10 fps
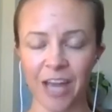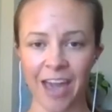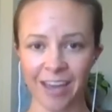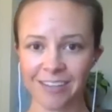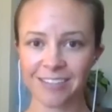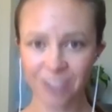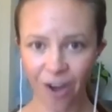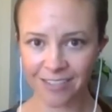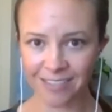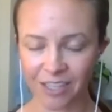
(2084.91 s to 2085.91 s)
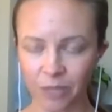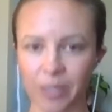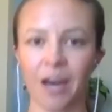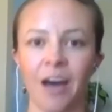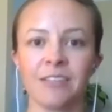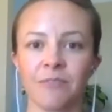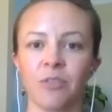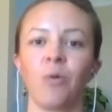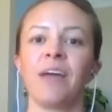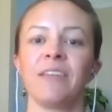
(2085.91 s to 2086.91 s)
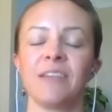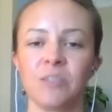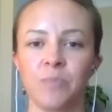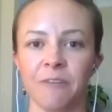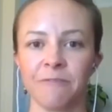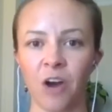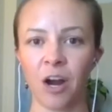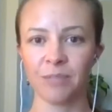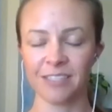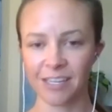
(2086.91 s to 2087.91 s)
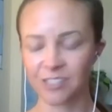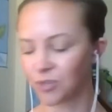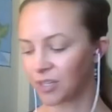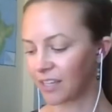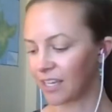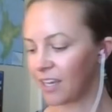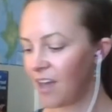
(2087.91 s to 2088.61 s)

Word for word: and it's toxic because of the way that it's being farmed industrially.